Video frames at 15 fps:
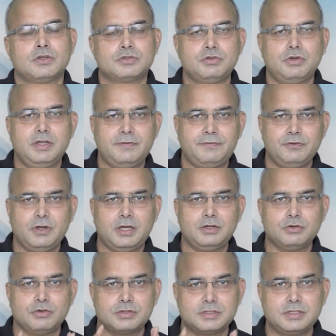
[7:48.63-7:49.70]
So if you are
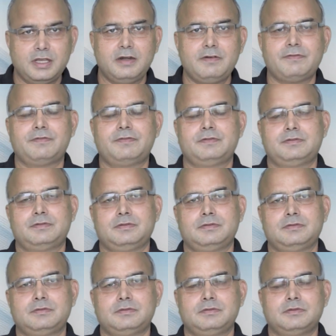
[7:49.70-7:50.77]
yourself
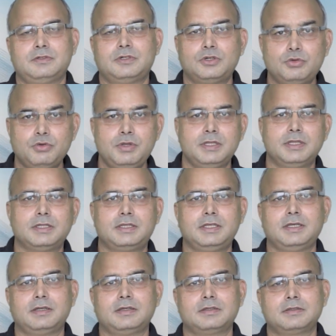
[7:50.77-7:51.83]
doing the
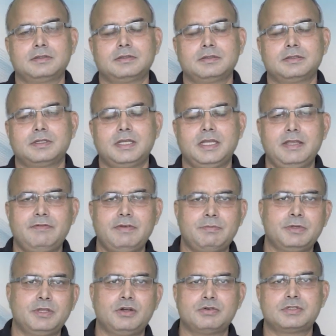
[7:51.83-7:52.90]
thing, even
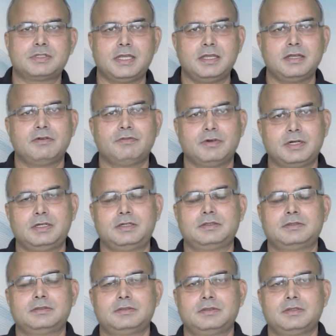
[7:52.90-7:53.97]
without saying a word,
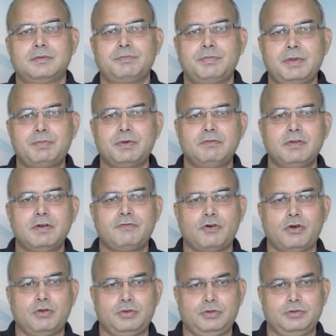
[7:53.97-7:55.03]
people will
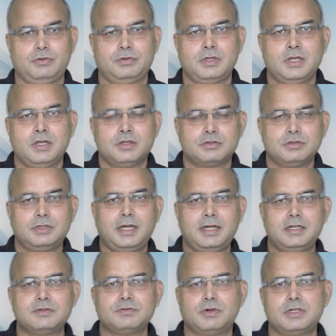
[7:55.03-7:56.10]
follow you. So
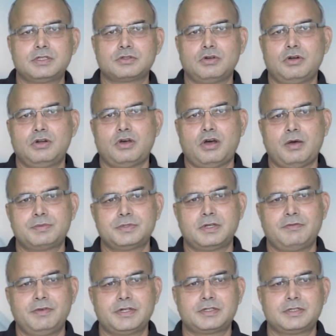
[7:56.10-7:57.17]
that is what is called
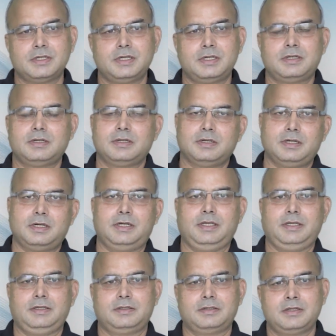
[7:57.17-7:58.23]
observational learning.